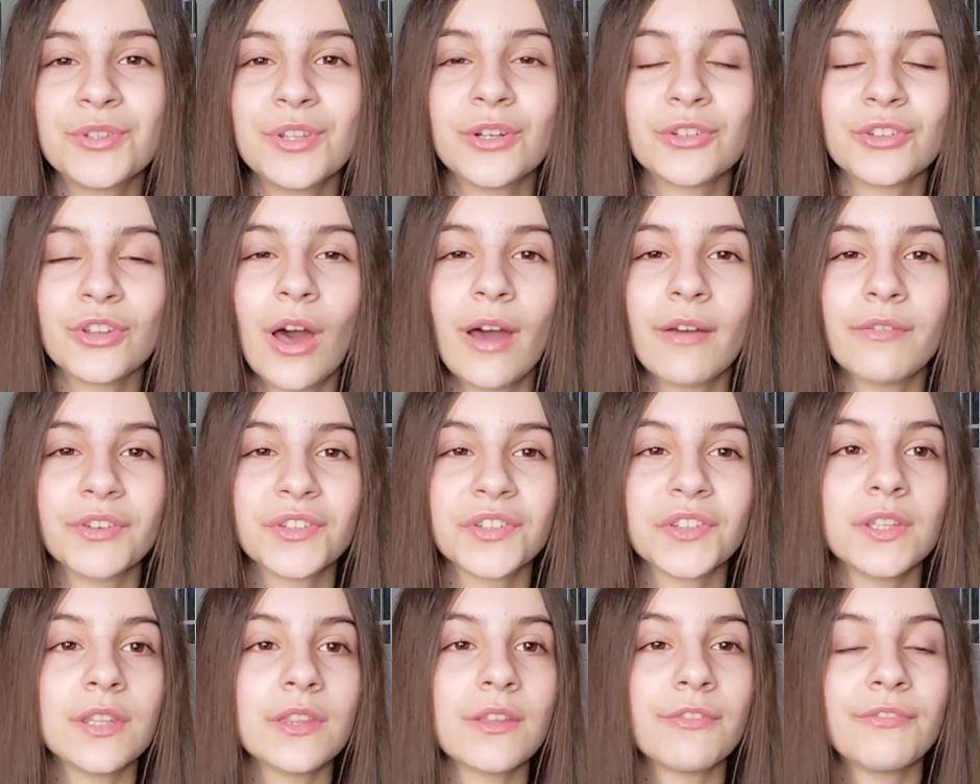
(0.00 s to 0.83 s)
There's
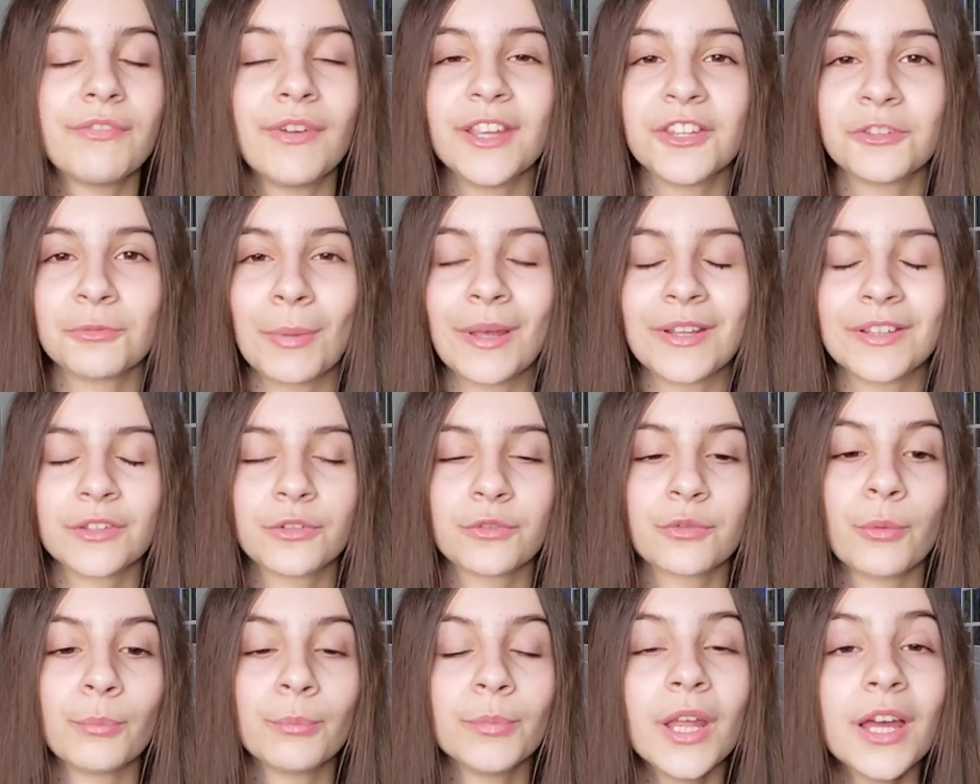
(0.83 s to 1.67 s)
obviously the face
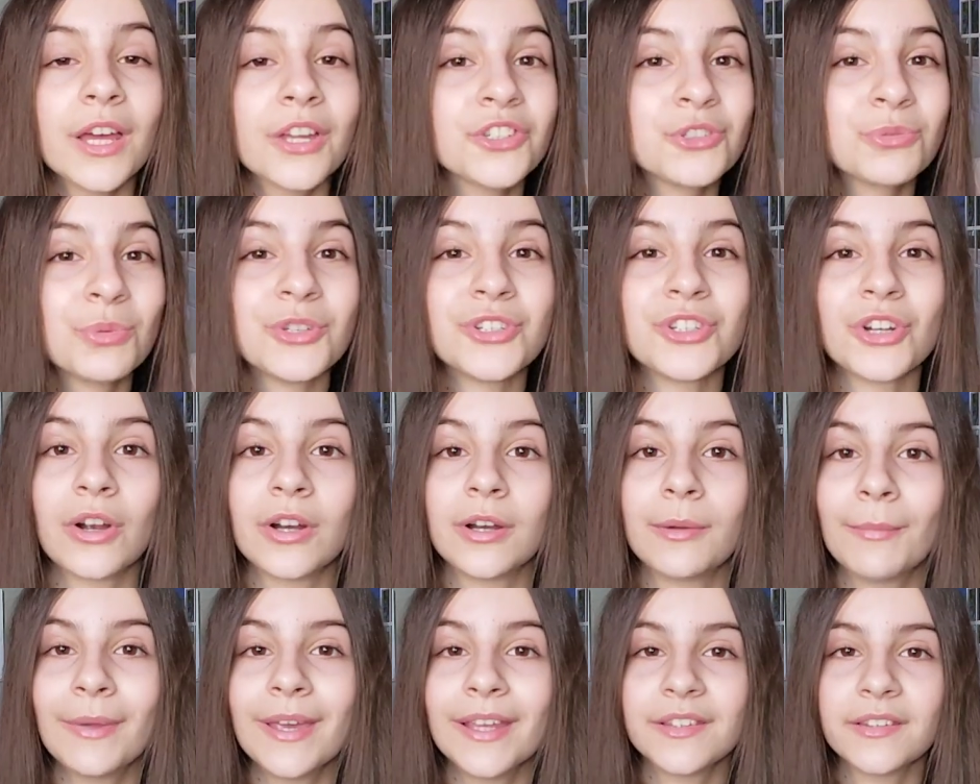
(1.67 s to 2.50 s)
masks from Lush, which
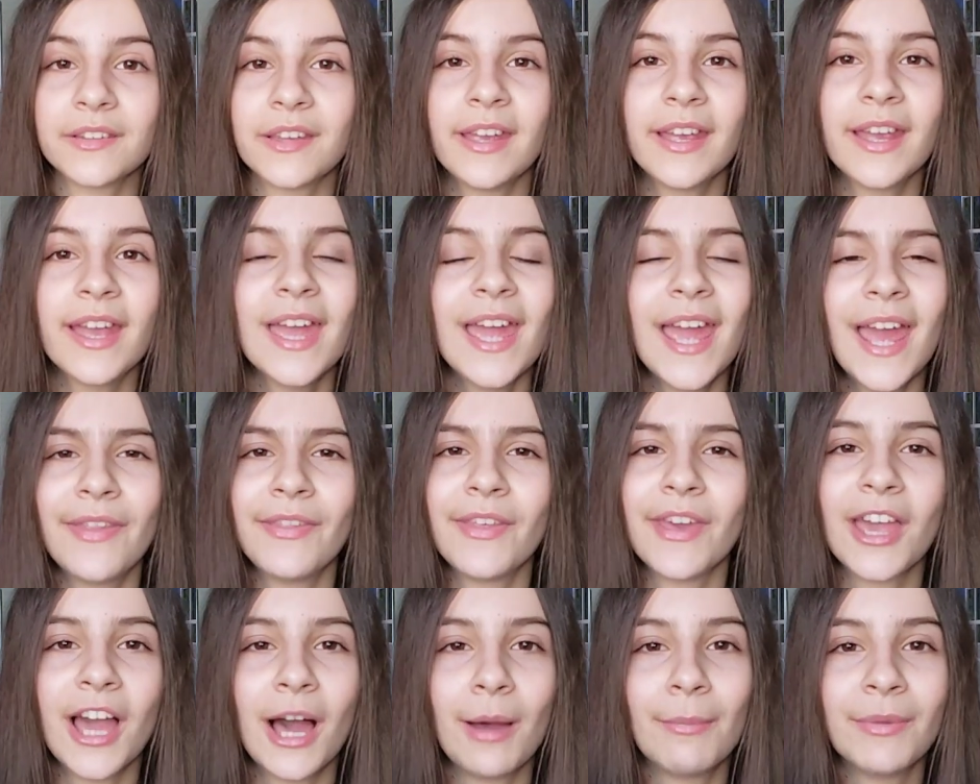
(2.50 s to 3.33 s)
are amazing,
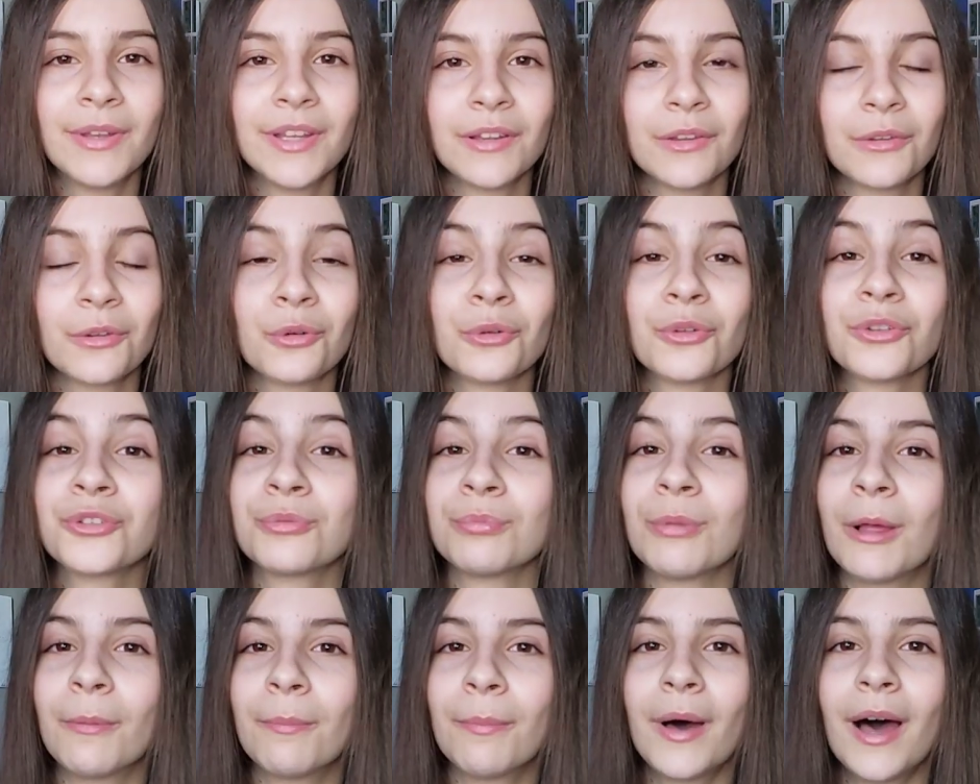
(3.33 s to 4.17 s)
and they come in little
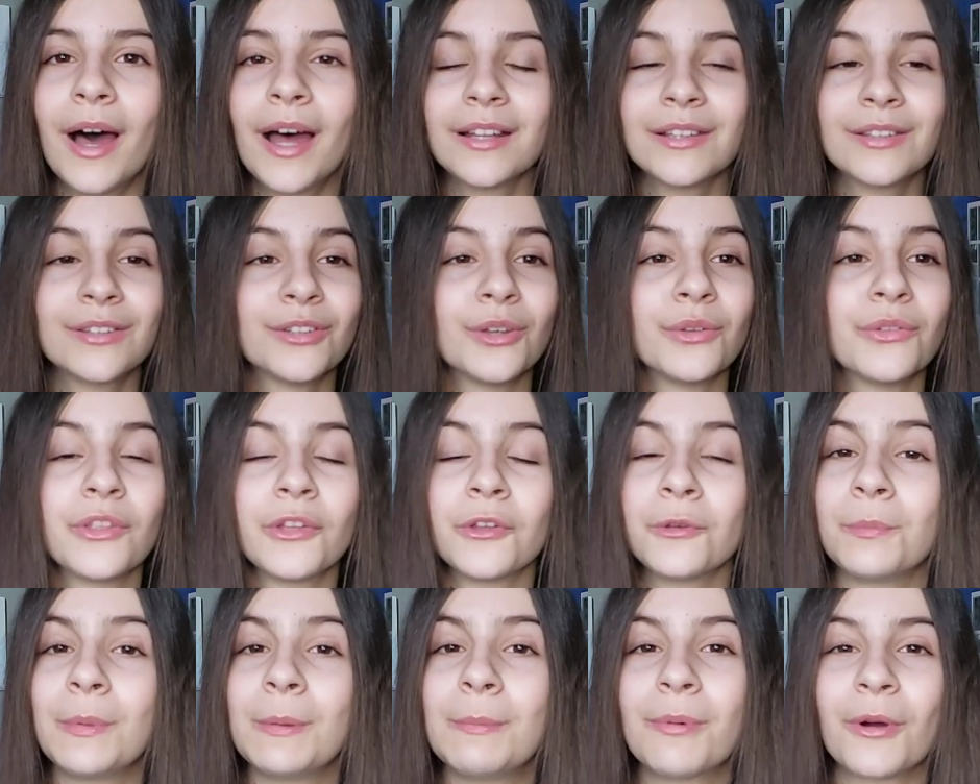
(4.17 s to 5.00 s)
small pots, so
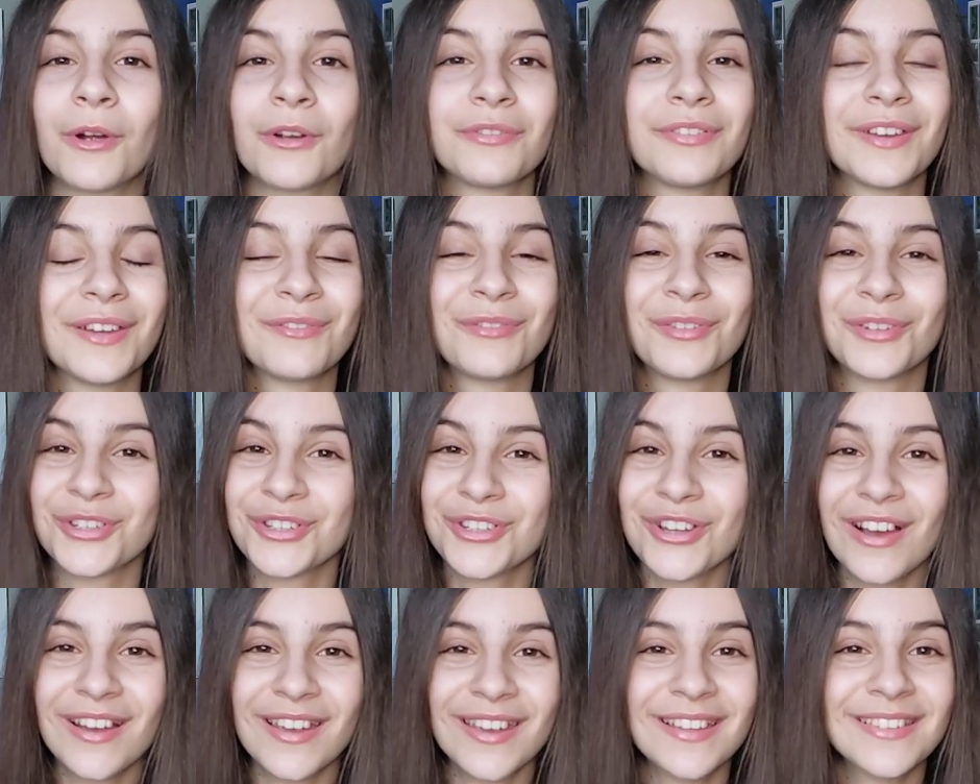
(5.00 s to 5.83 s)
they'd be perfect for
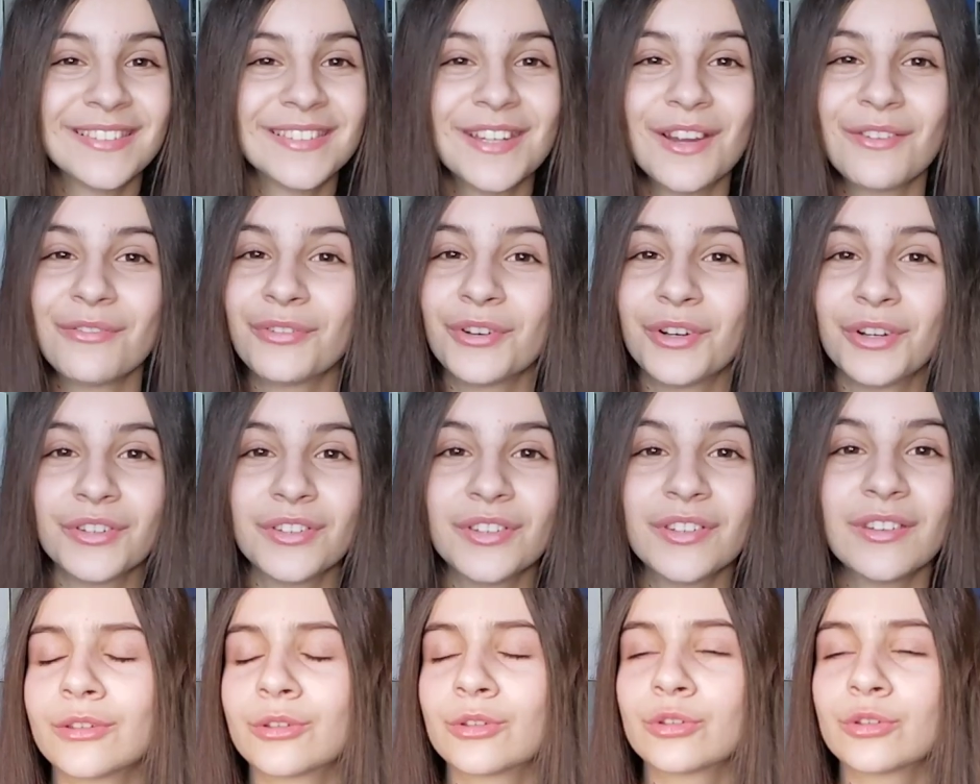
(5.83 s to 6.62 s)
stocking stuffers.